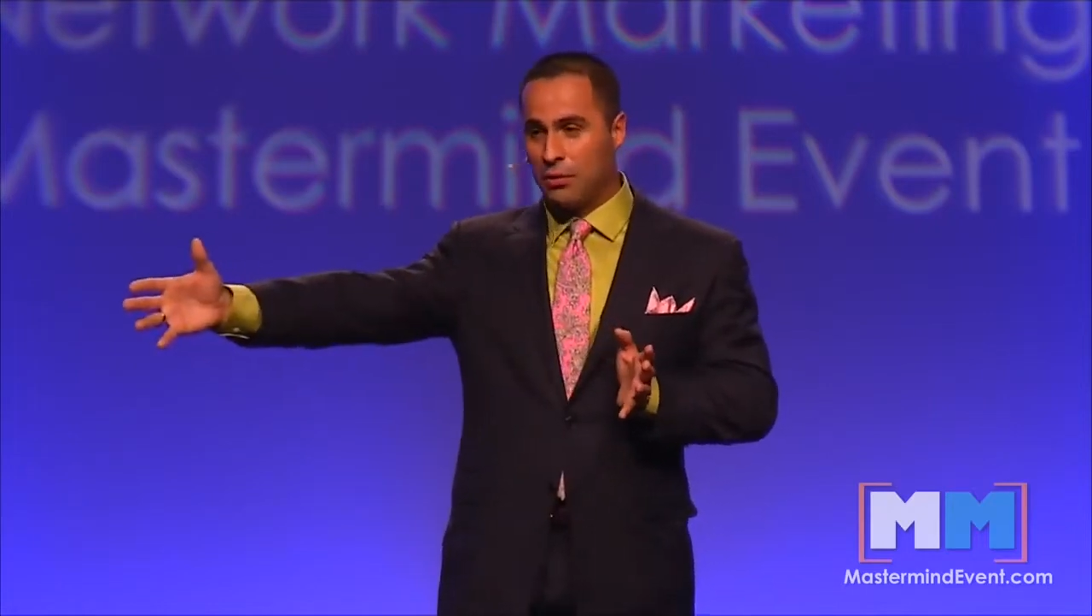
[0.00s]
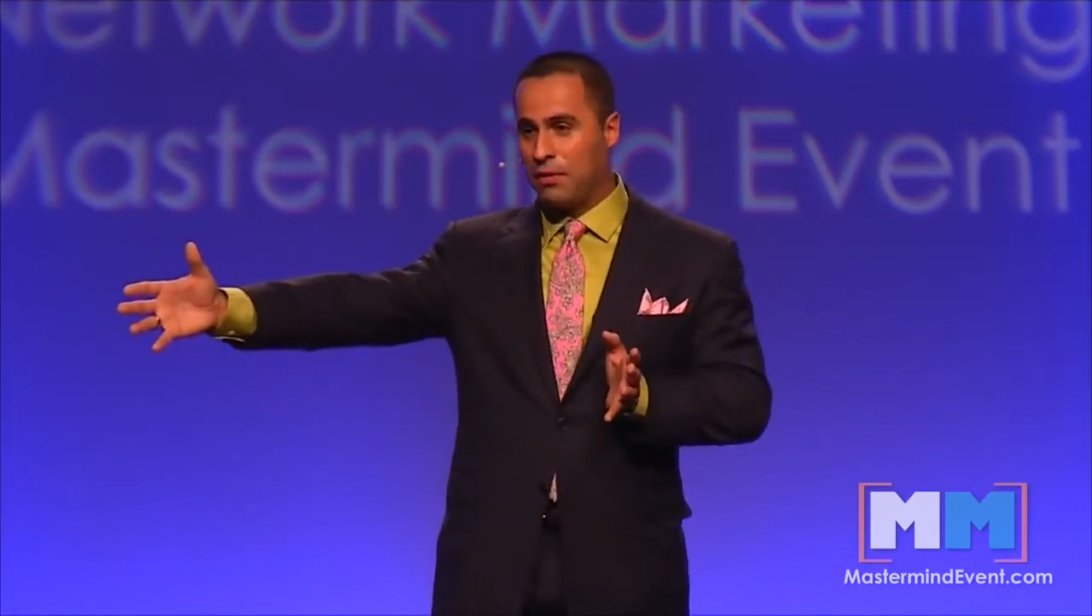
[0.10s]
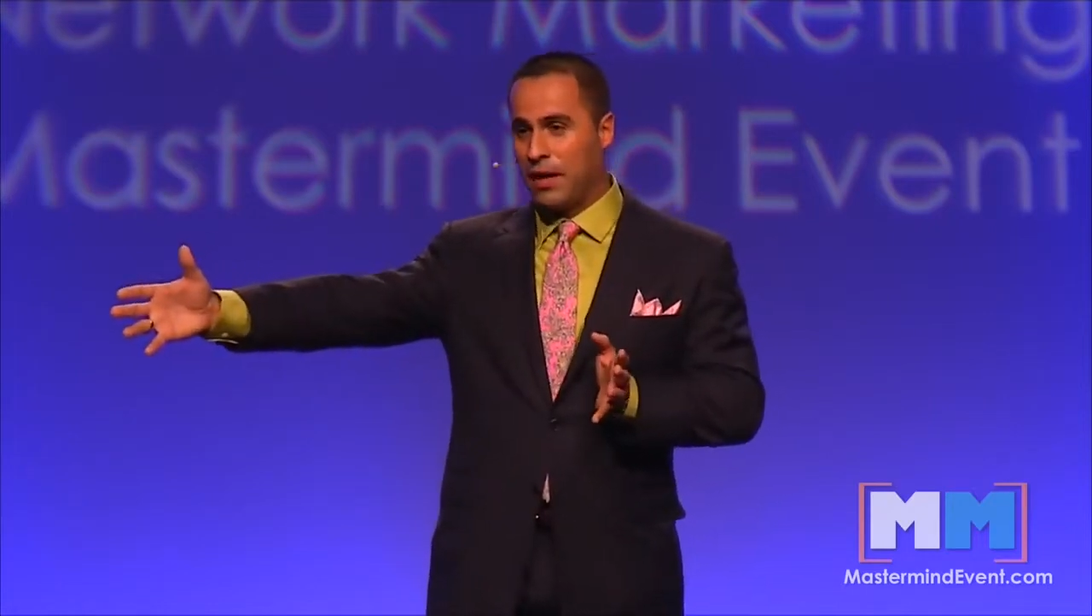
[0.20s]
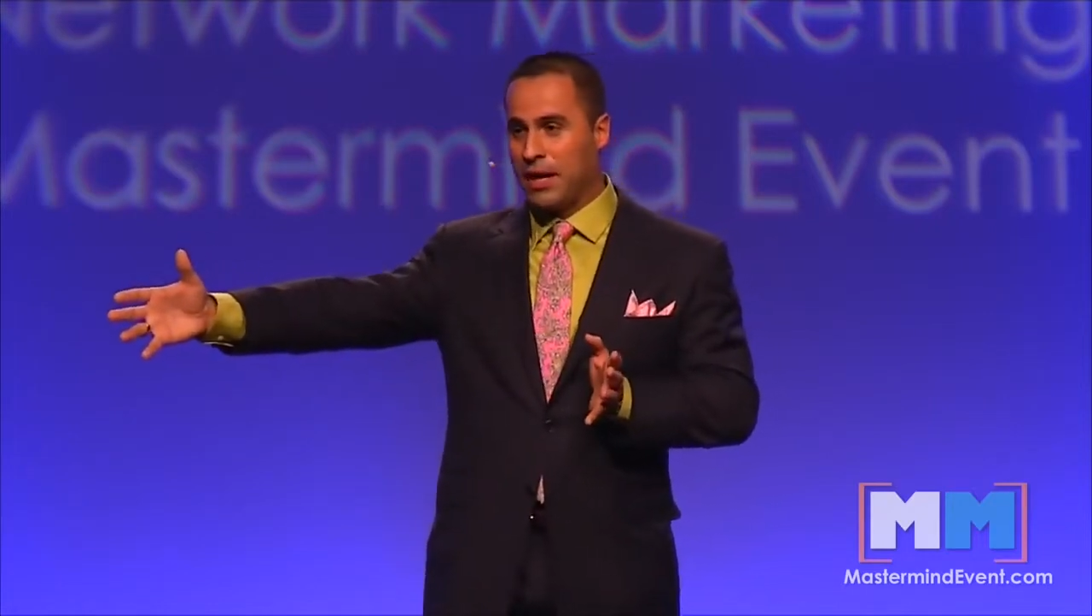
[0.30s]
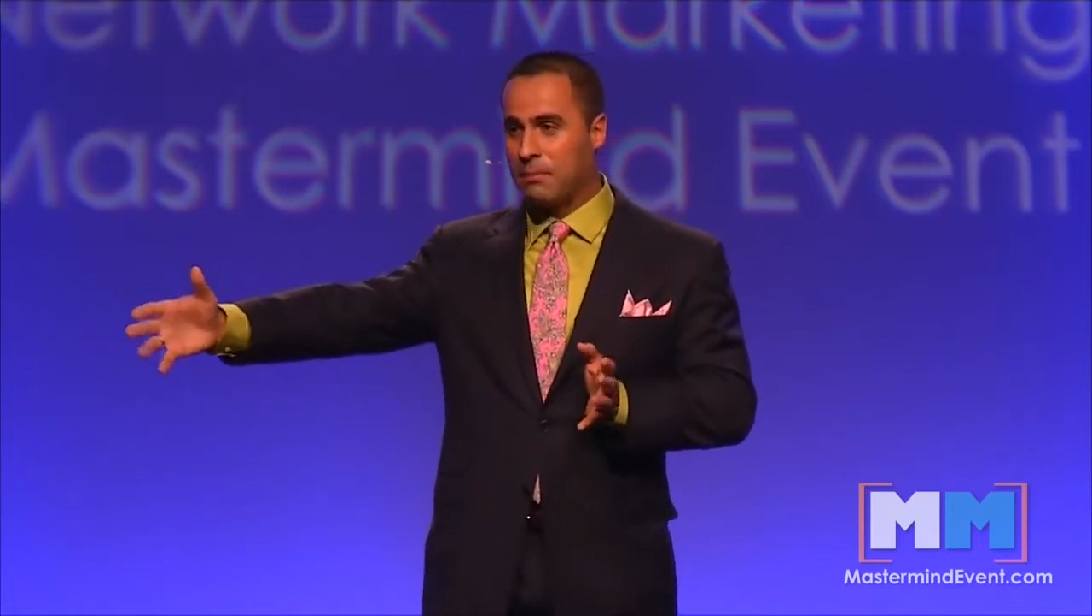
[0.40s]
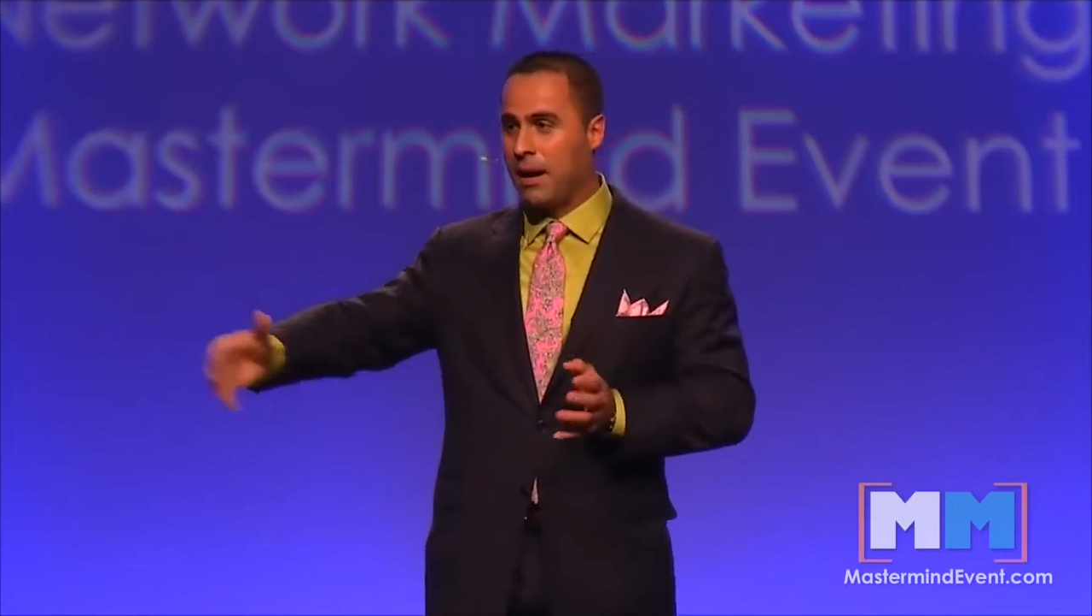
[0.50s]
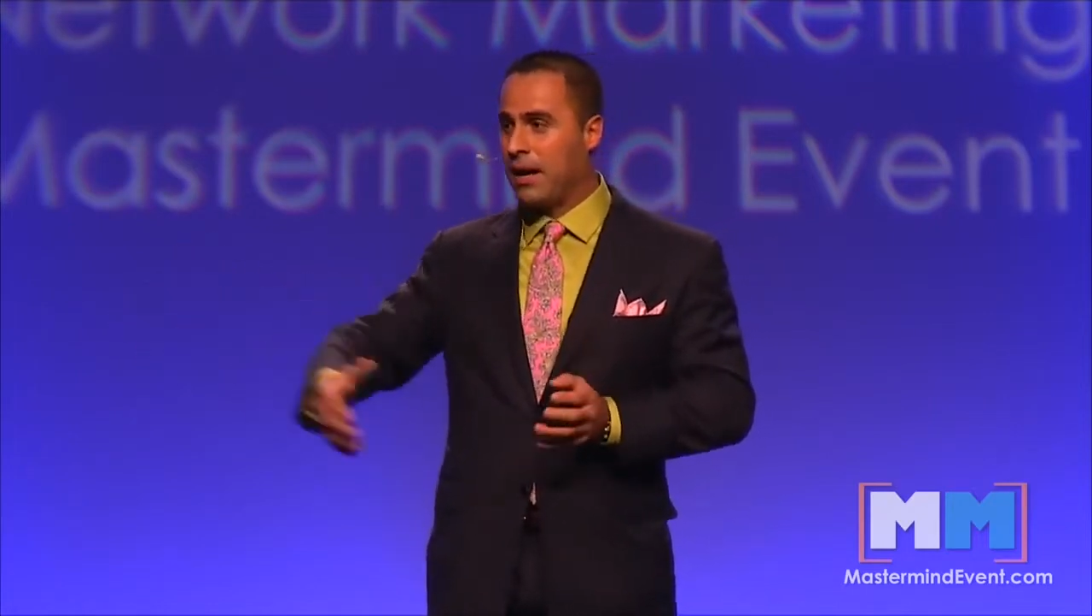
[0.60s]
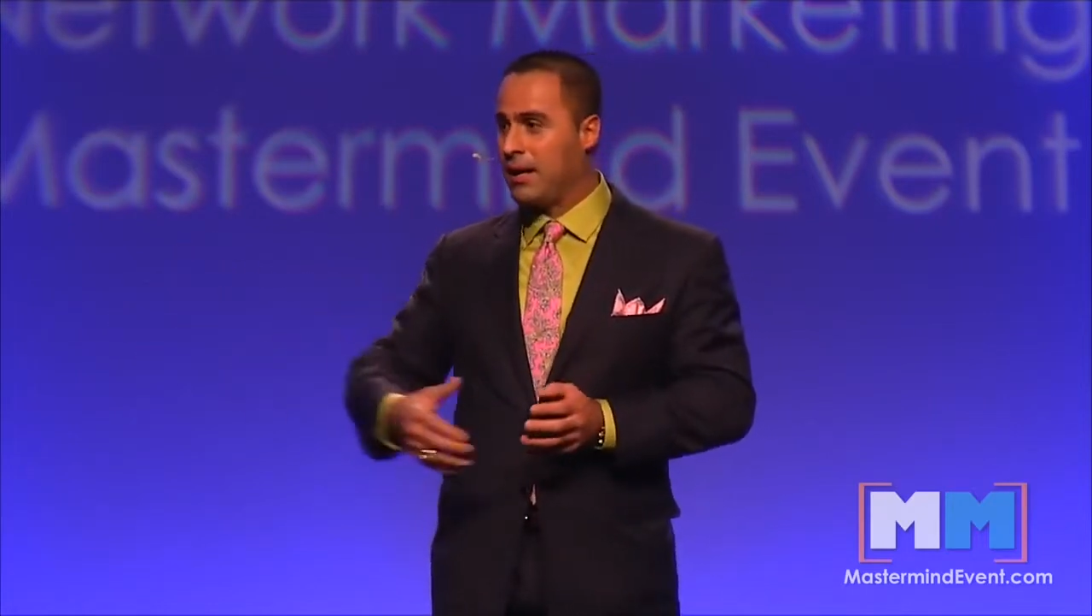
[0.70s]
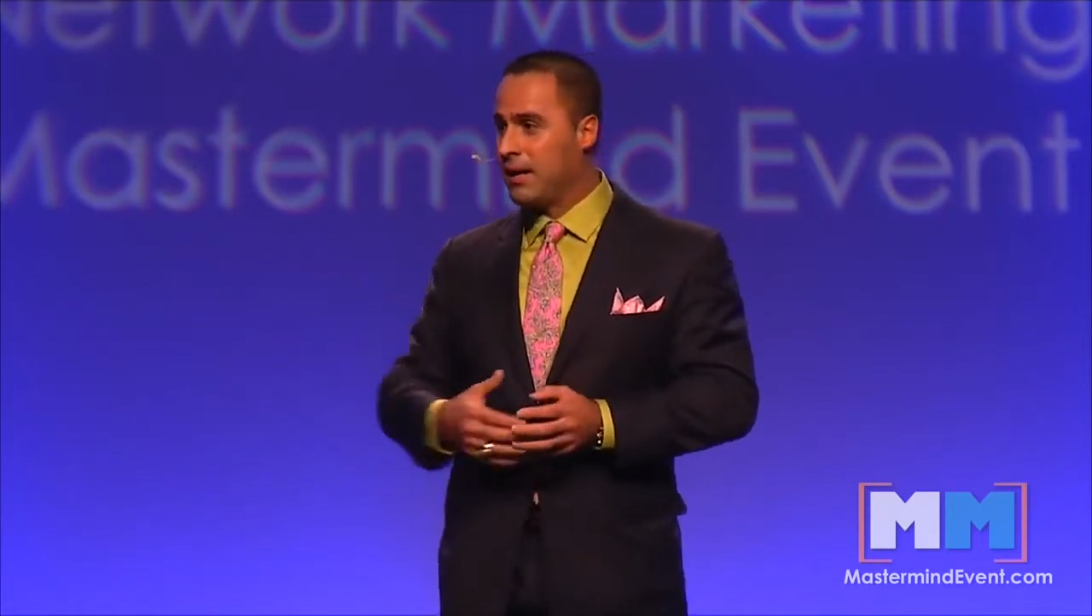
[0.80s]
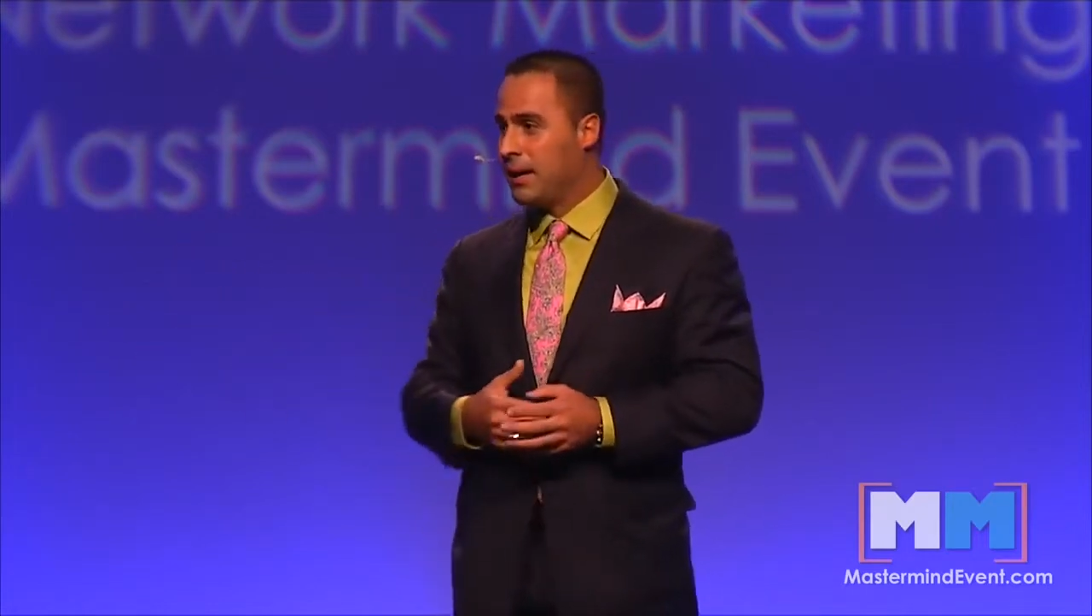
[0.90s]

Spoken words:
thing, my